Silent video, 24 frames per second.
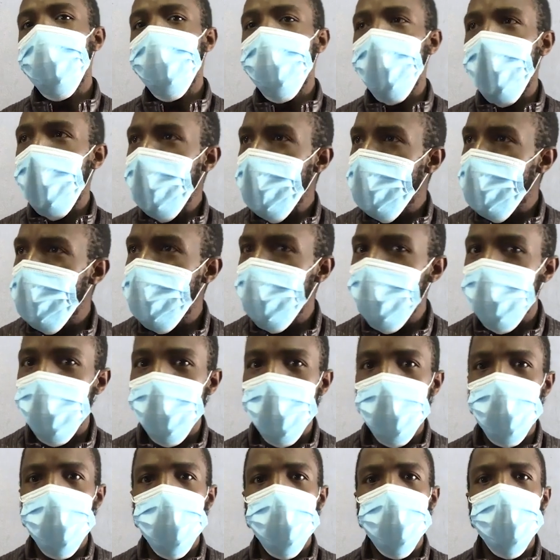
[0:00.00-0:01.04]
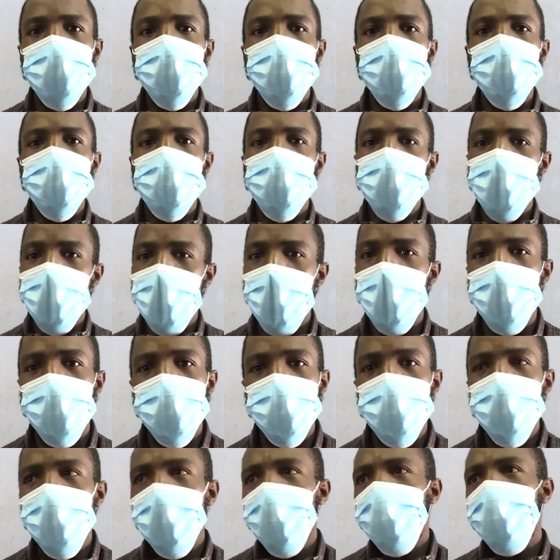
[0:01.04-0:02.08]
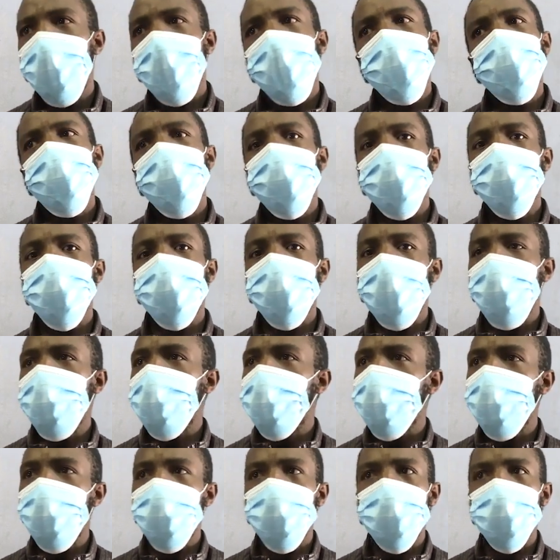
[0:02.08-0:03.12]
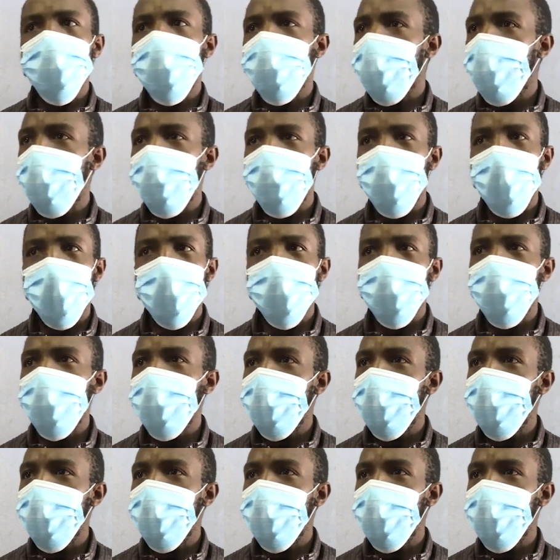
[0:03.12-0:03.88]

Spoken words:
directly say kuti ndiani but I think it's something which is obvious.